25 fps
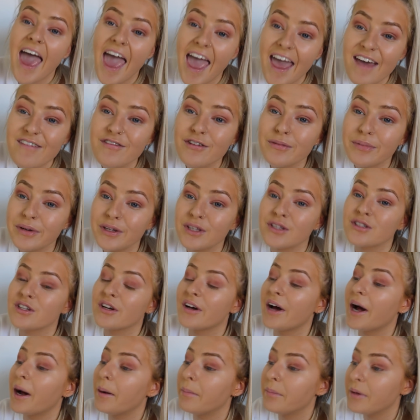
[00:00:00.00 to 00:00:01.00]
ever been
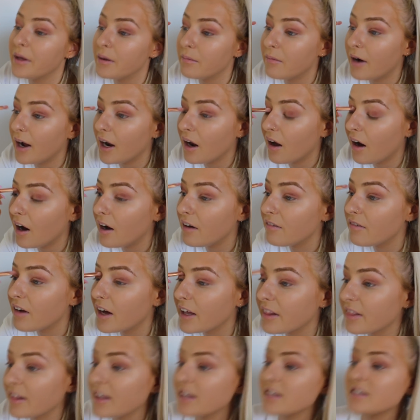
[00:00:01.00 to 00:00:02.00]
so happy in my life.
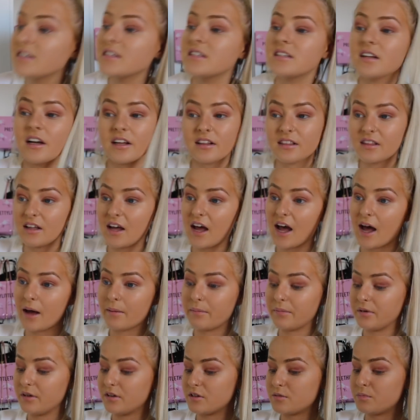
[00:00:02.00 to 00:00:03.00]
Like this is like the
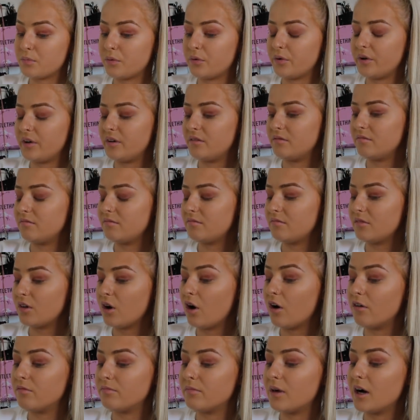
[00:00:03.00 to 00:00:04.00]
happiest point
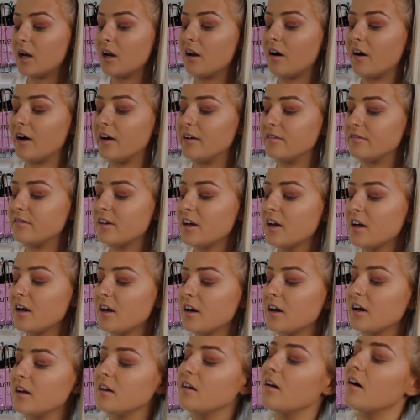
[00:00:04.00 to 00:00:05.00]
of my life.
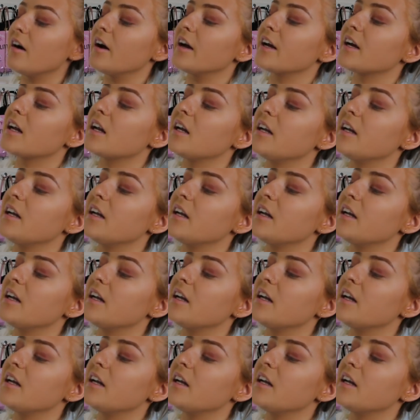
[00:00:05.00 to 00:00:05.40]
Like